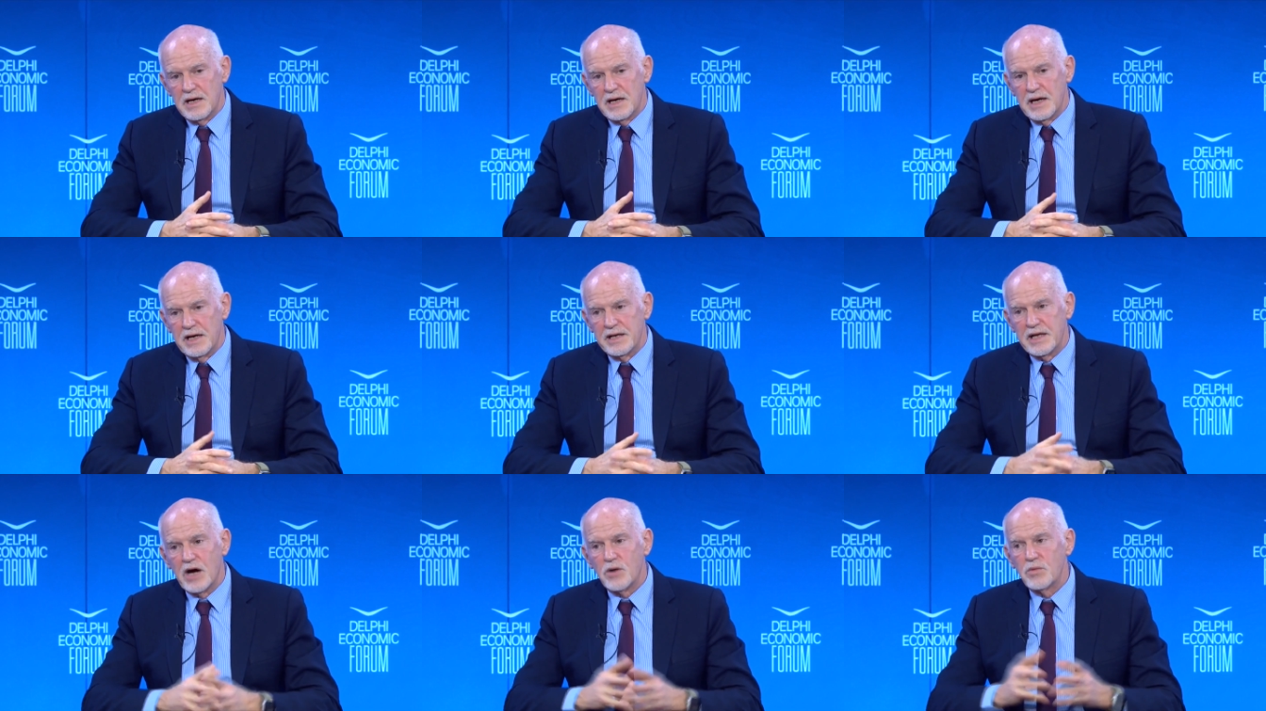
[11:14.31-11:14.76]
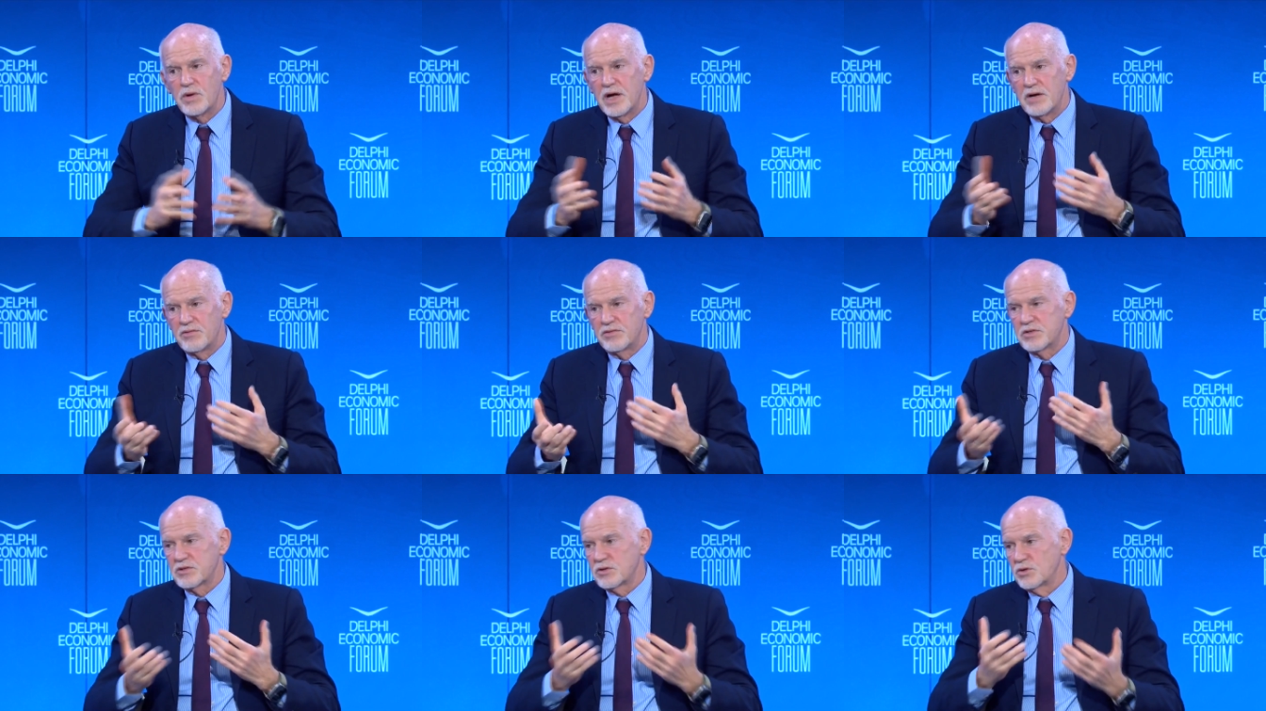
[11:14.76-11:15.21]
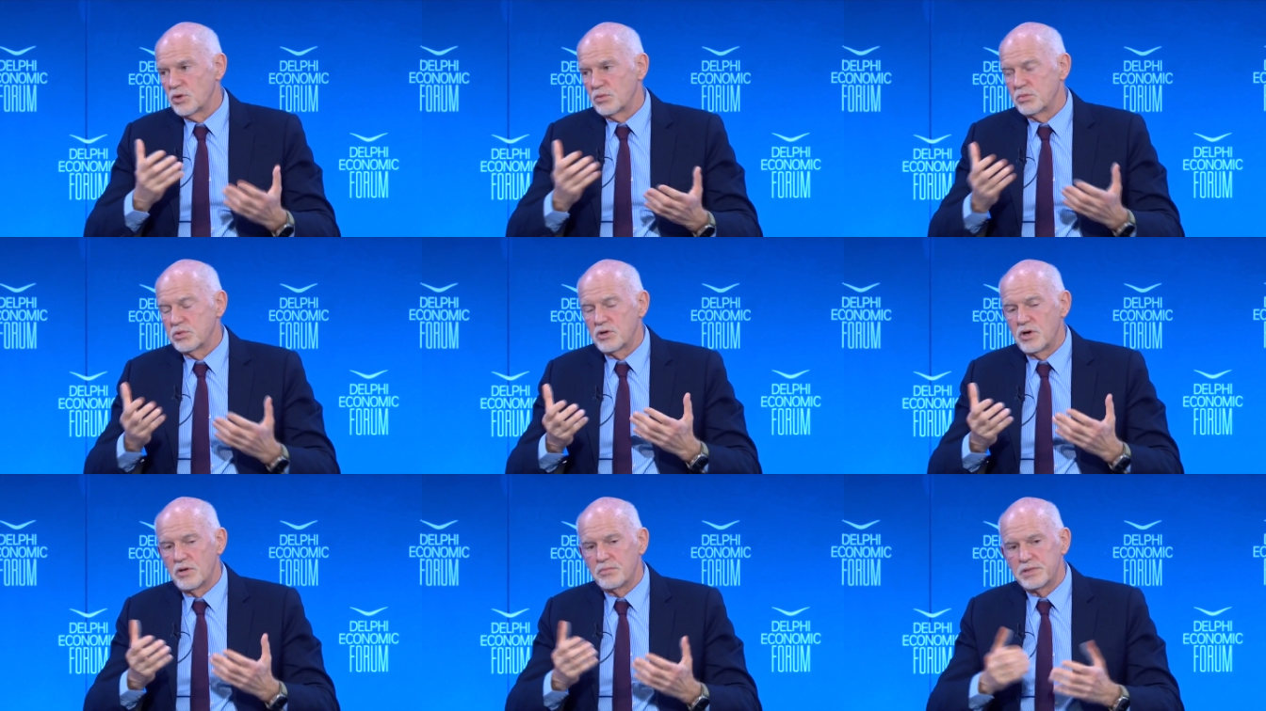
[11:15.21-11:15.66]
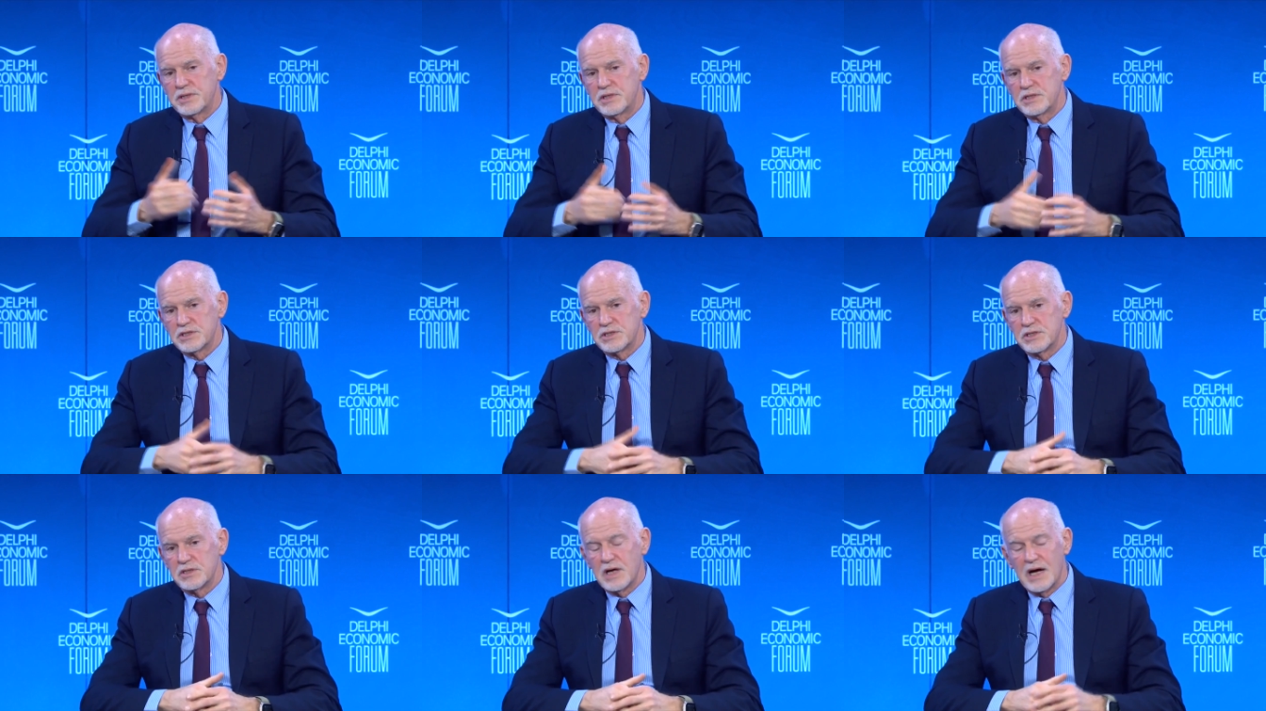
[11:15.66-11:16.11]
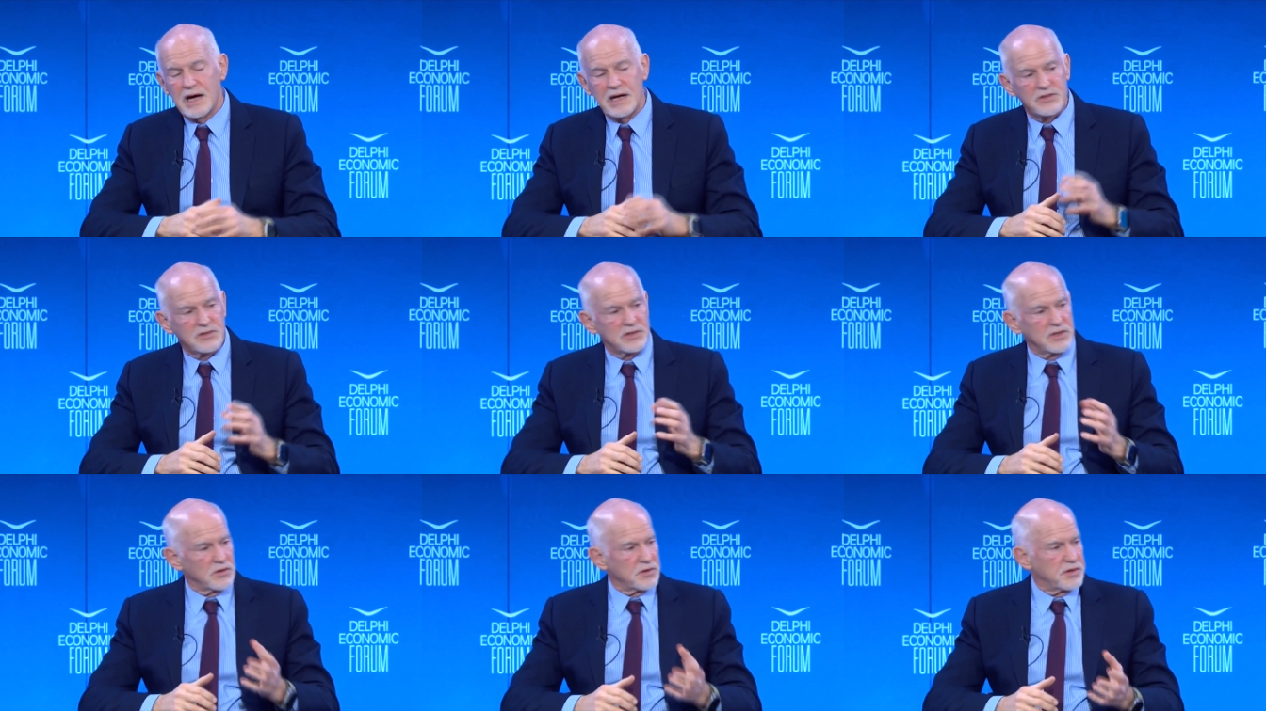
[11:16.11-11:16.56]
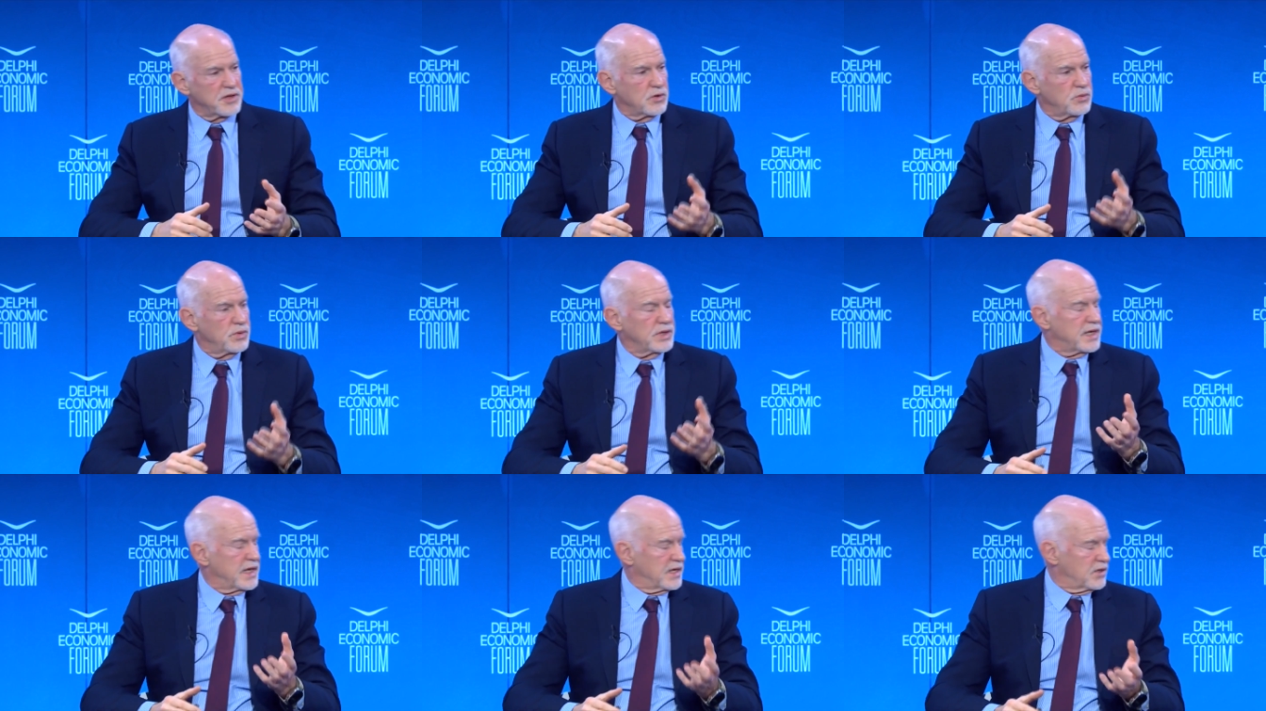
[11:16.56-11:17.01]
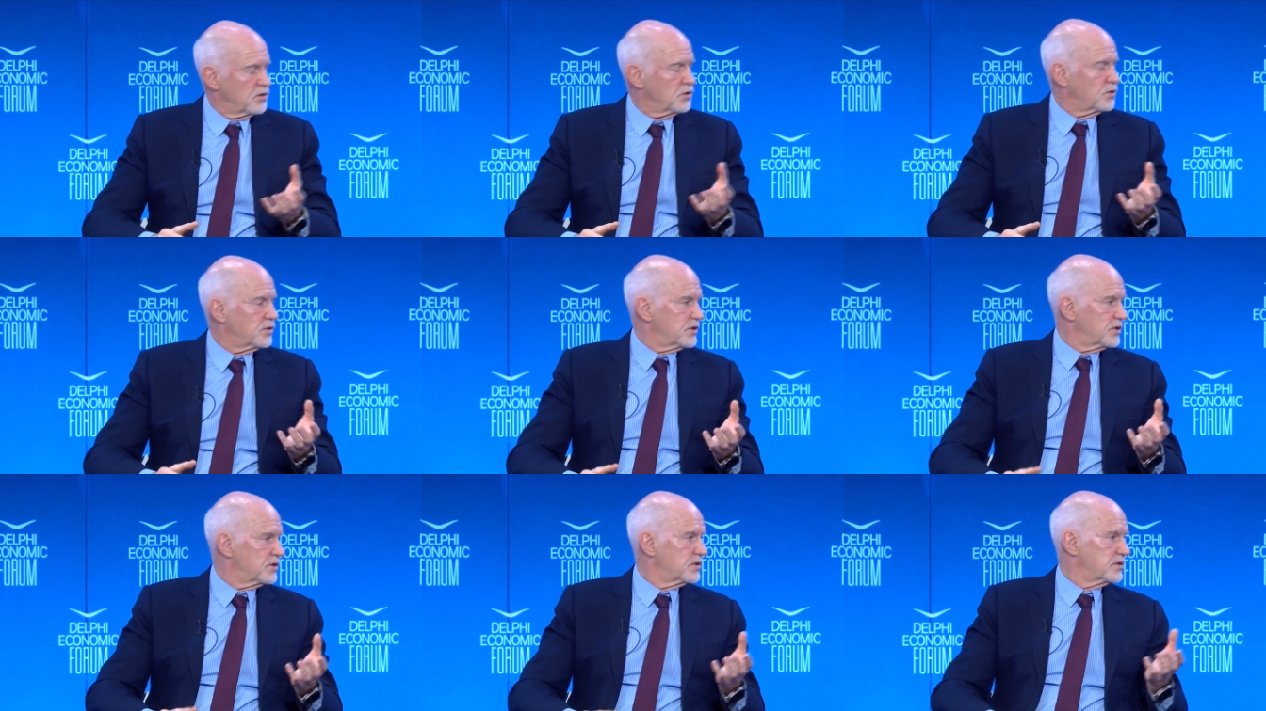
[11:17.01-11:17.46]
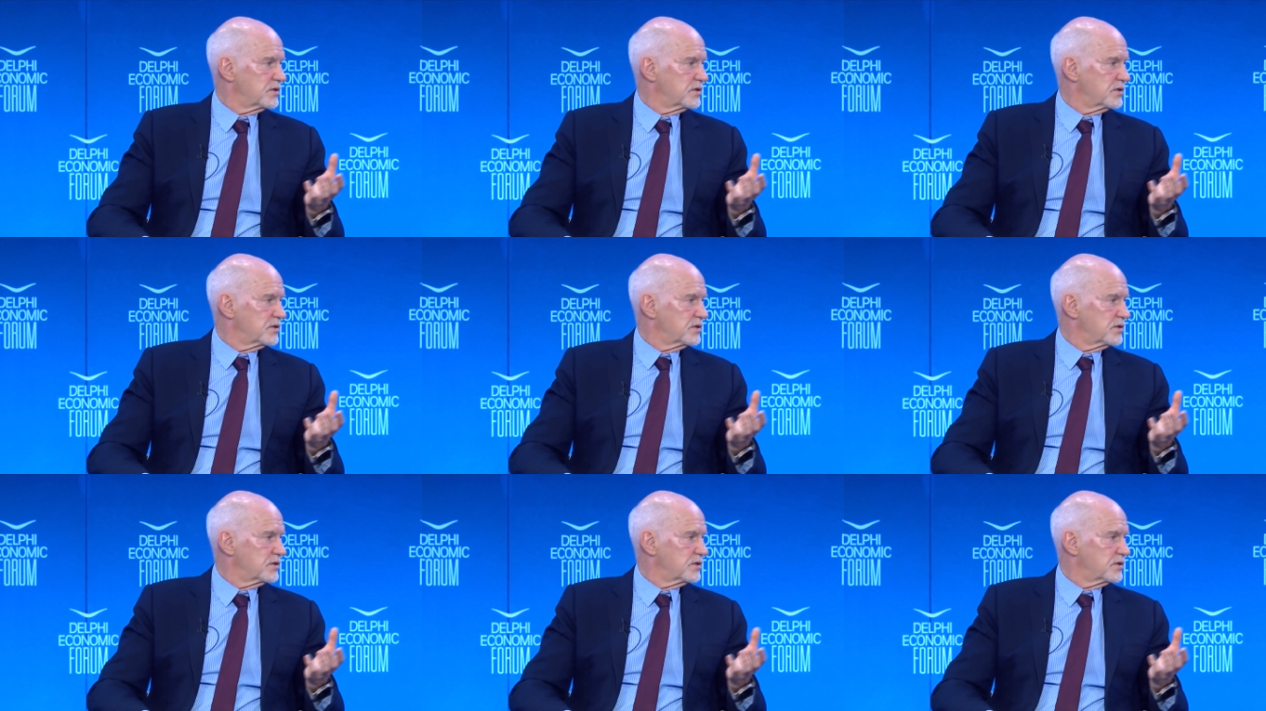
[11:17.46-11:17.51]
And now we have this global competition. I still think we can do it,